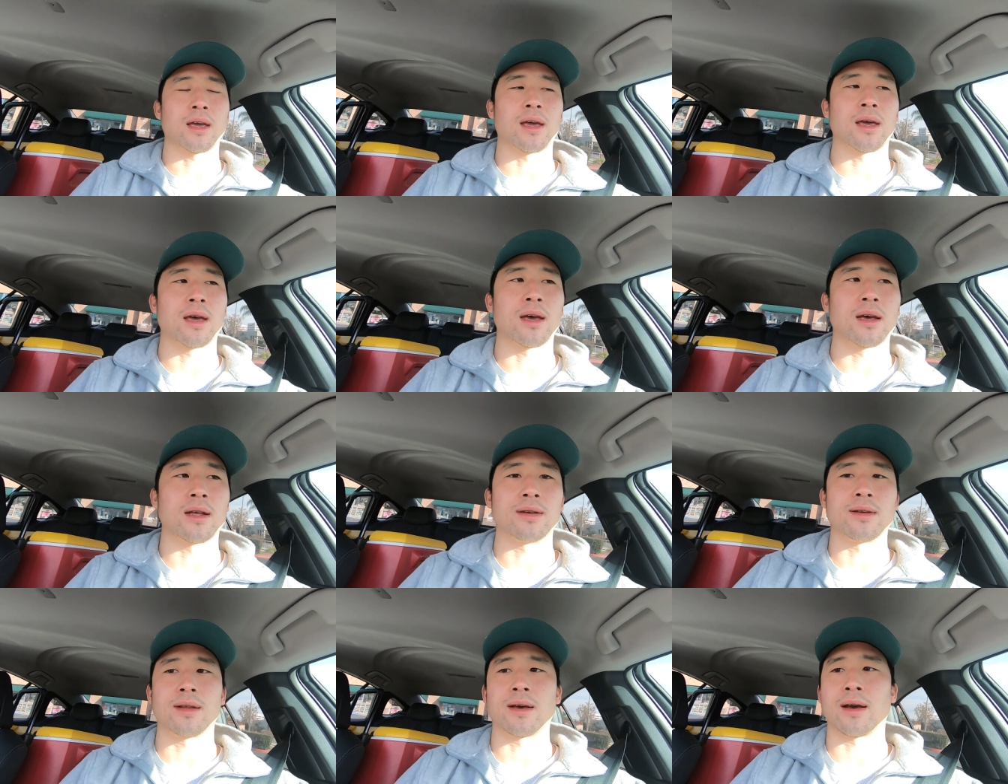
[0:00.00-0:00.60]

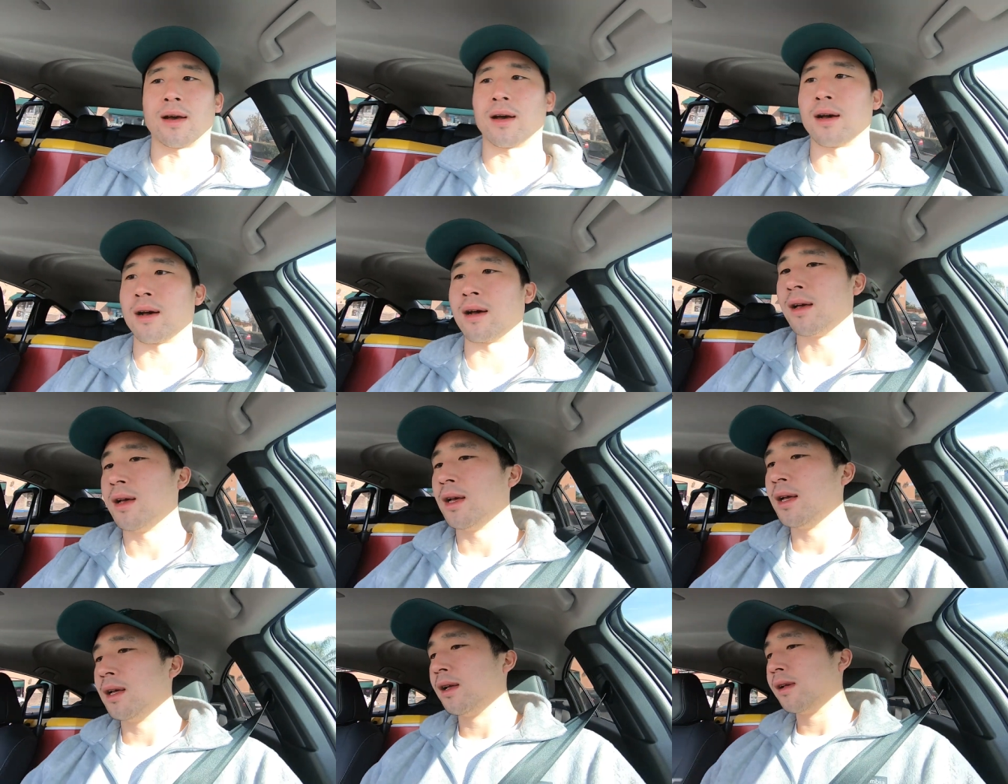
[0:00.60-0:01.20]
And I
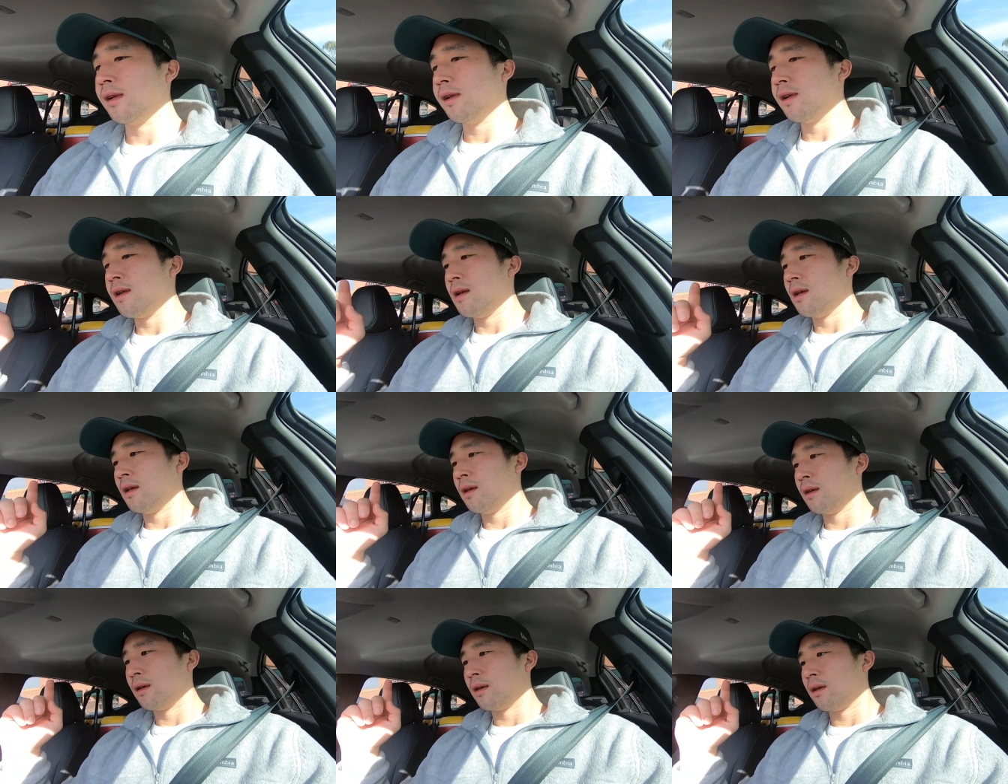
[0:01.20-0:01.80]

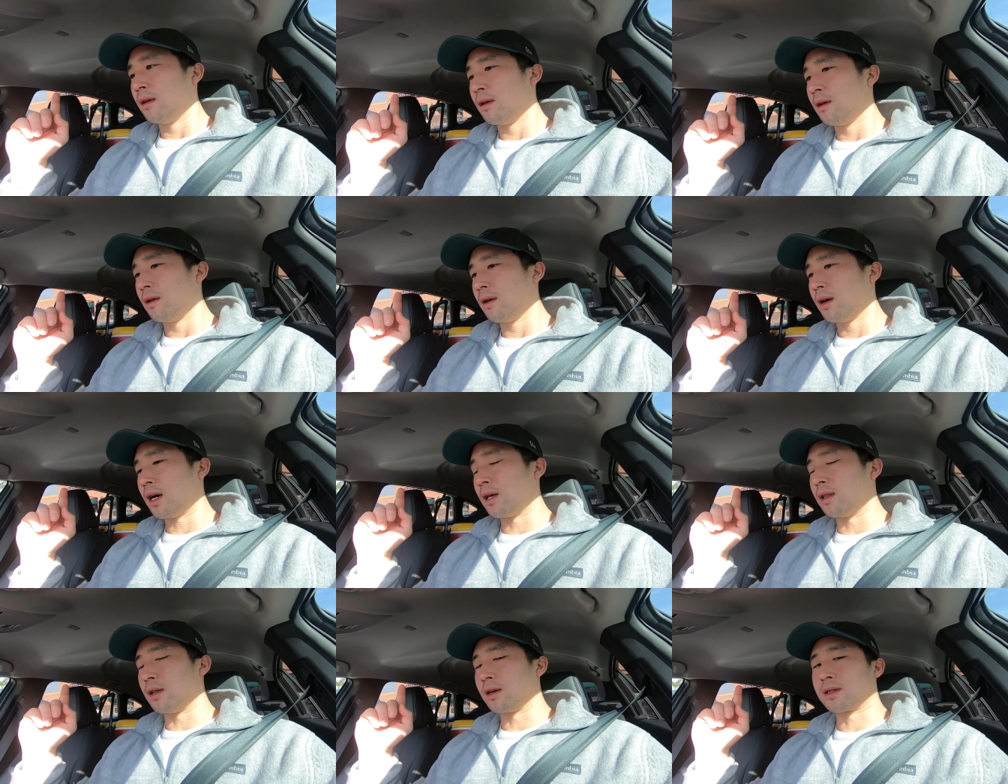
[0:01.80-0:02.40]

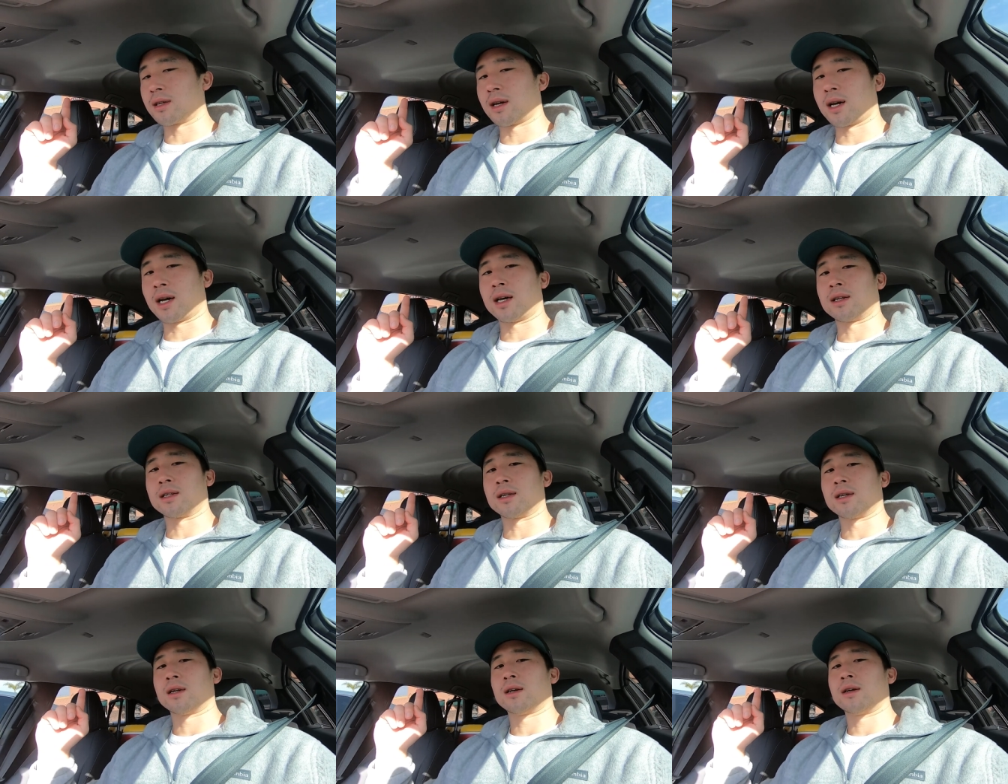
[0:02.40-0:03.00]
looked
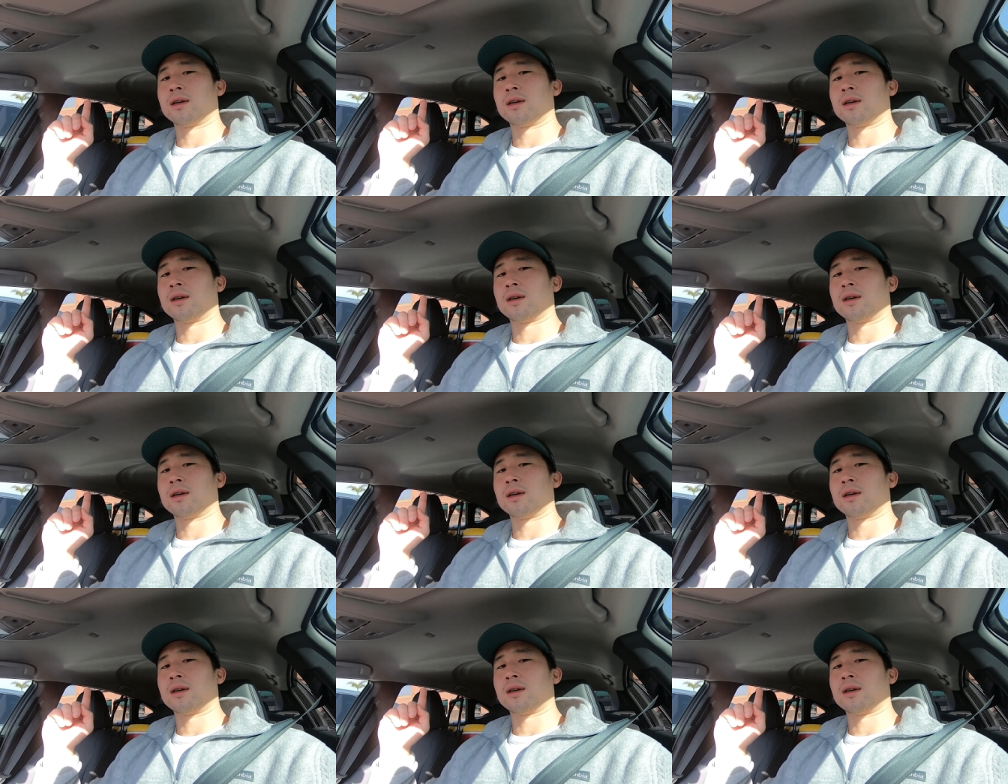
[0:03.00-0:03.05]
at